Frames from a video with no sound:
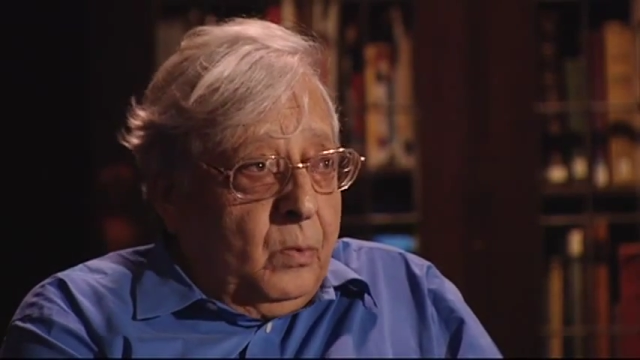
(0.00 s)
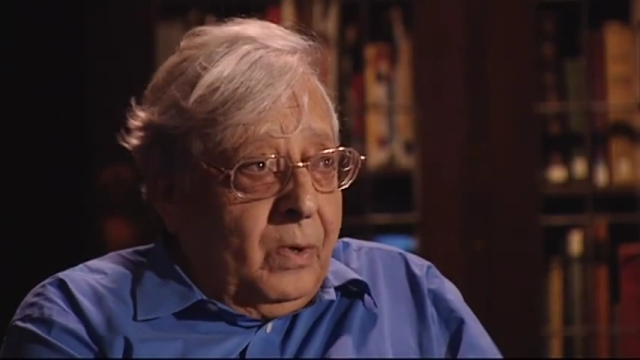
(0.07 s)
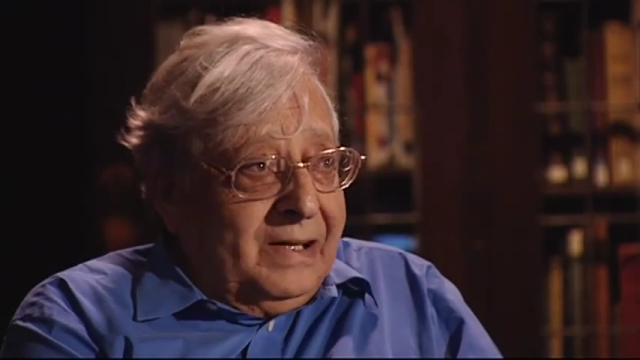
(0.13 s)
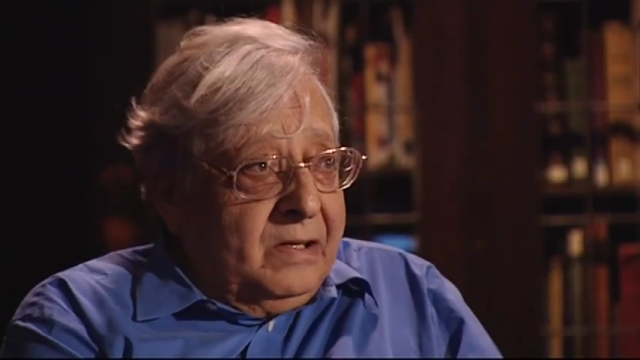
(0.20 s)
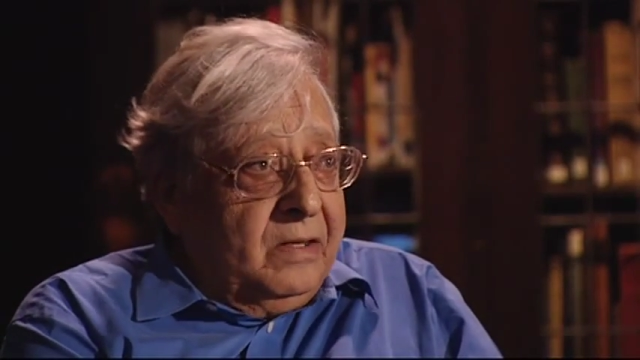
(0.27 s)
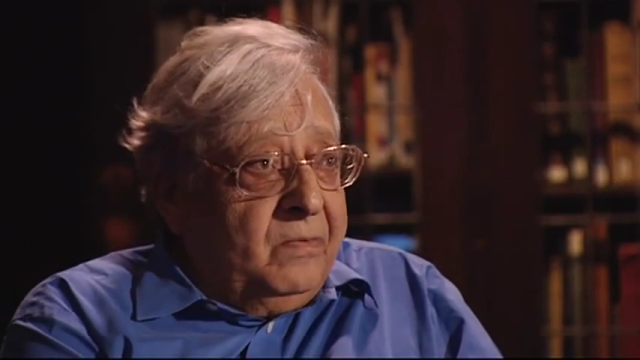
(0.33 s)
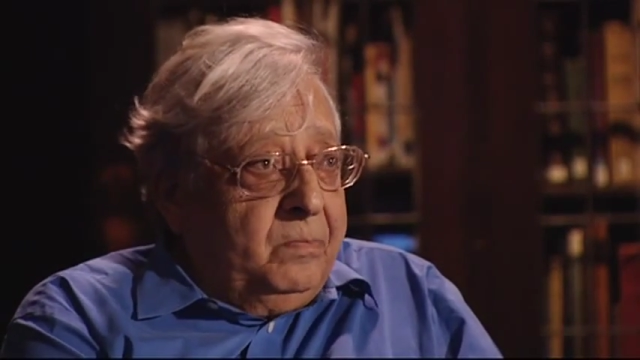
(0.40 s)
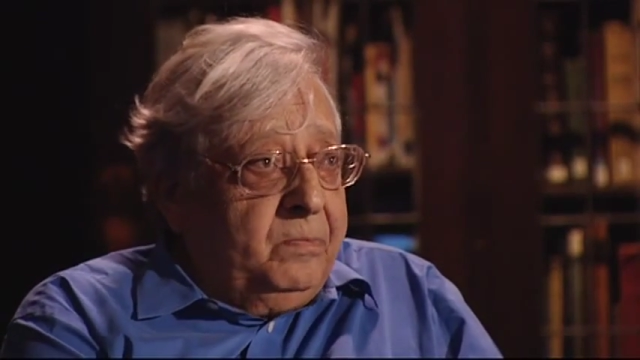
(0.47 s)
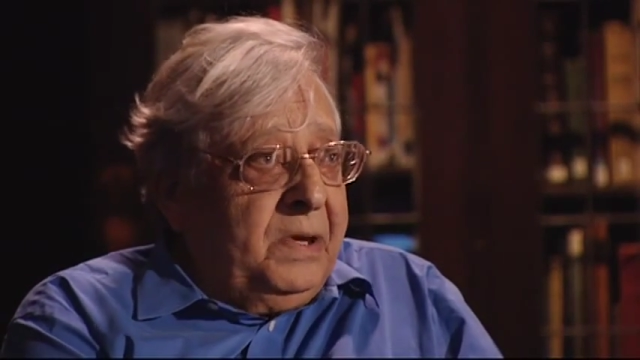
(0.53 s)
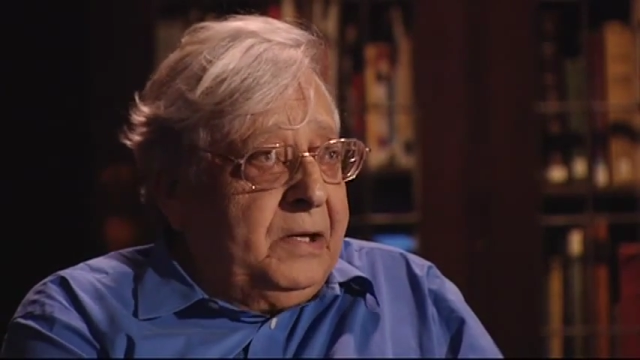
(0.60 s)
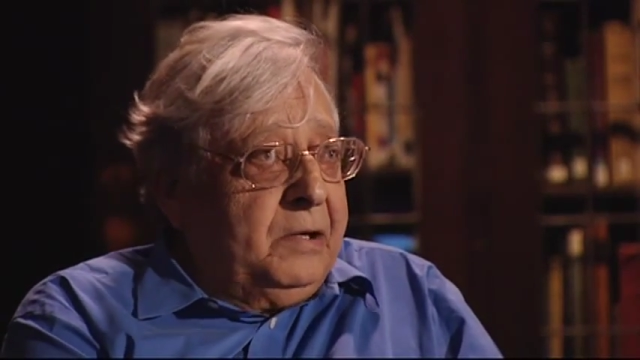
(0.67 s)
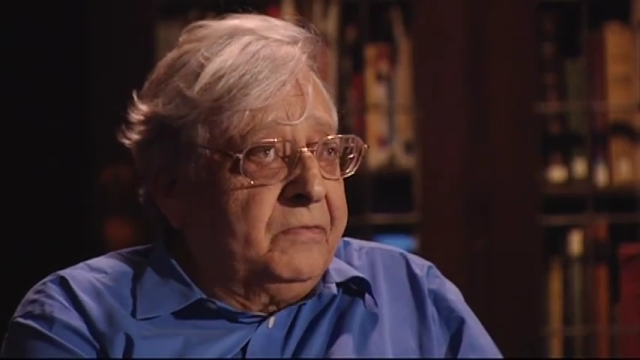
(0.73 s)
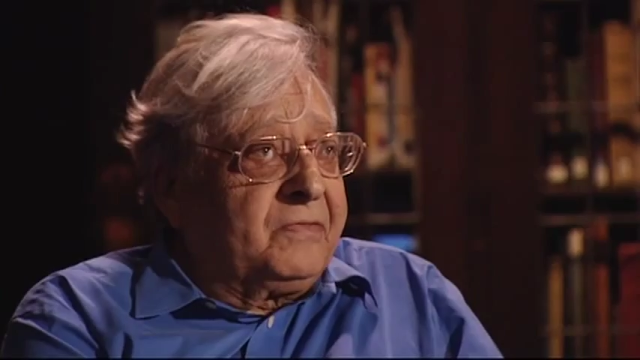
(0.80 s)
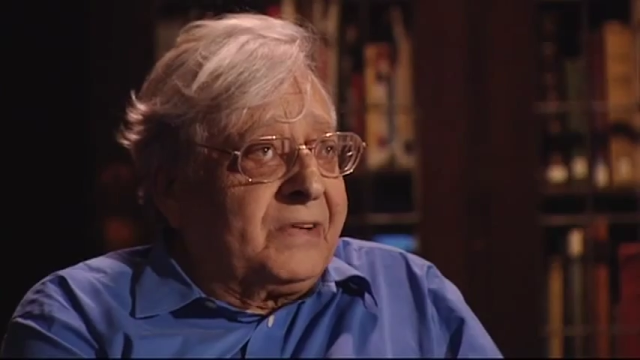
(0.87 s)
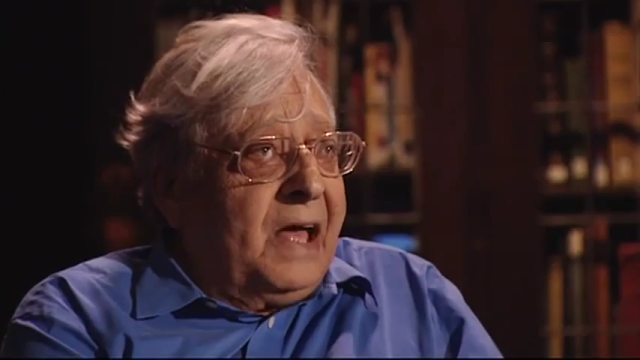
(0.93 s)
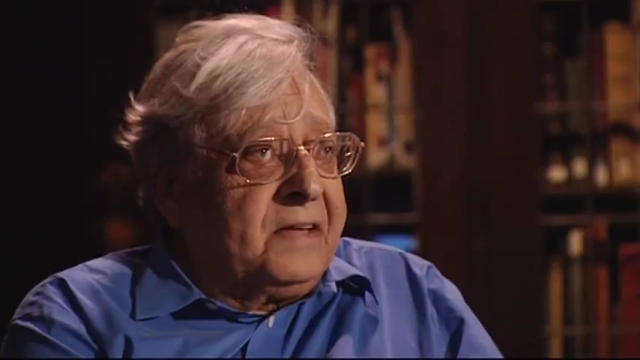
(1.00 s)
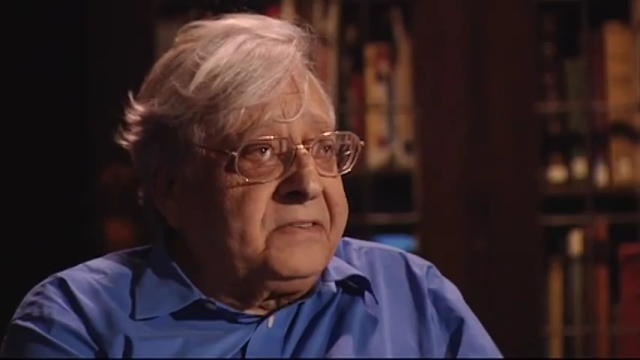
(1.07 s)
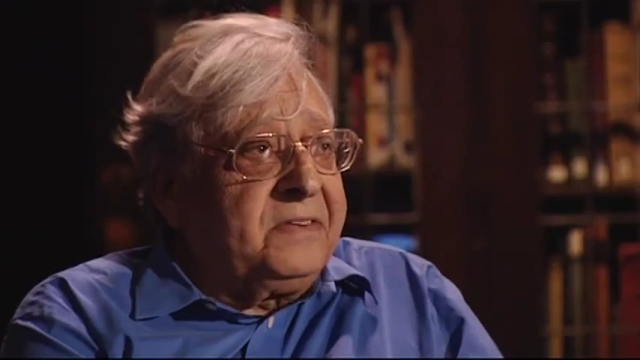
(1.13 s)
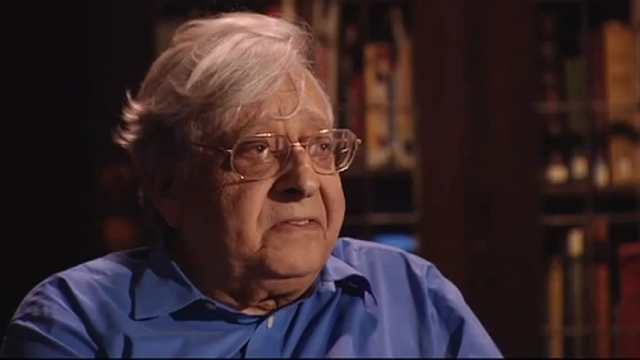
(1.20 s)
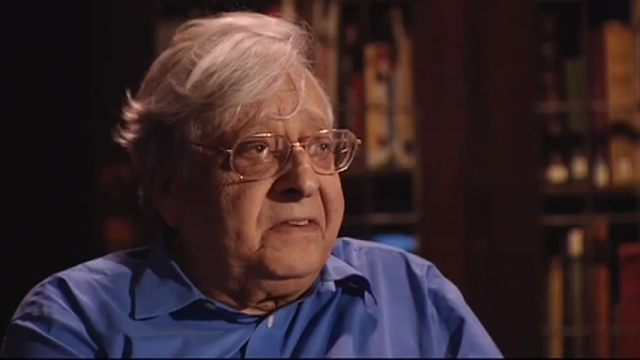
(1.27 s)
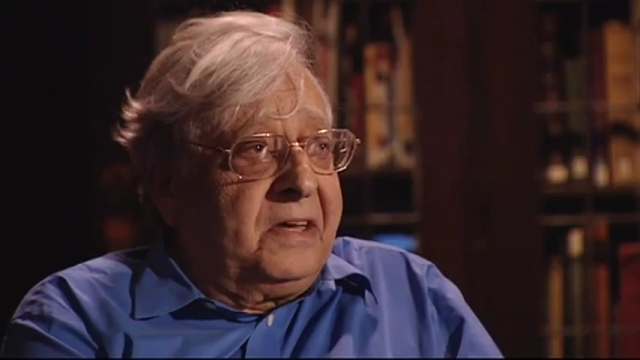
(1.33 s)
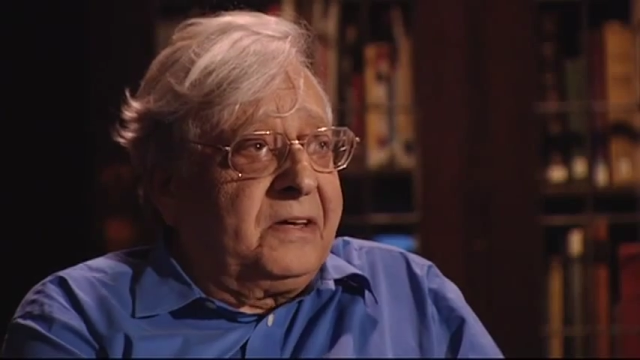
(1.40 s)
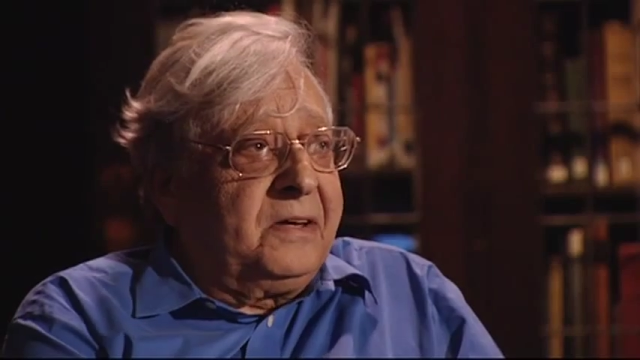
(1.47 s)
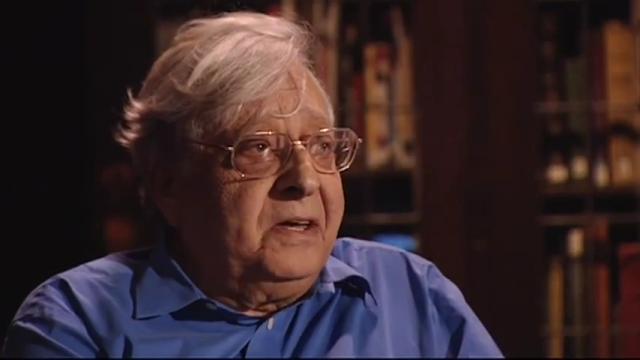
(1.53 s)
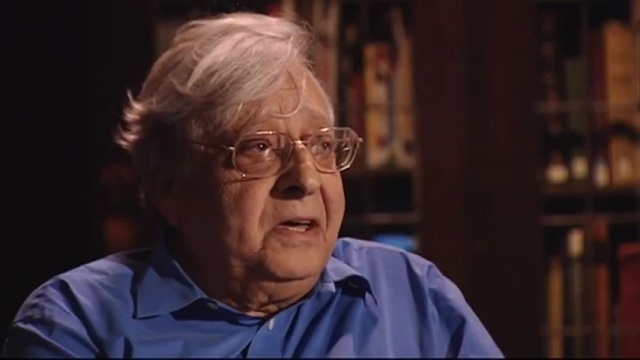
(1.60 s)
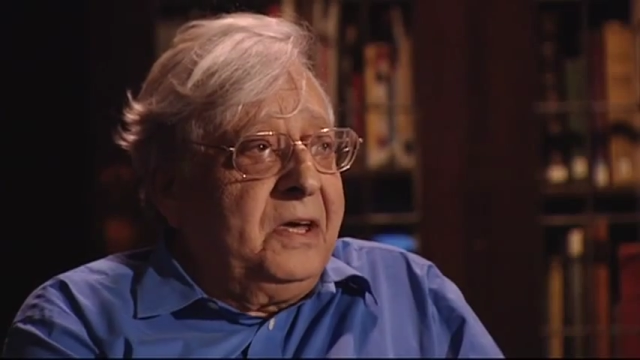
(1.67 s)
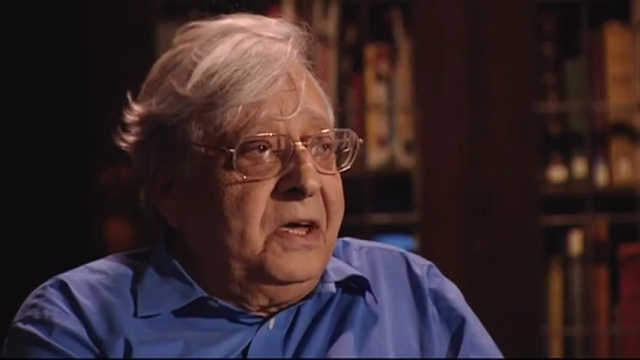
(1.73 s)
one pane of glass thick.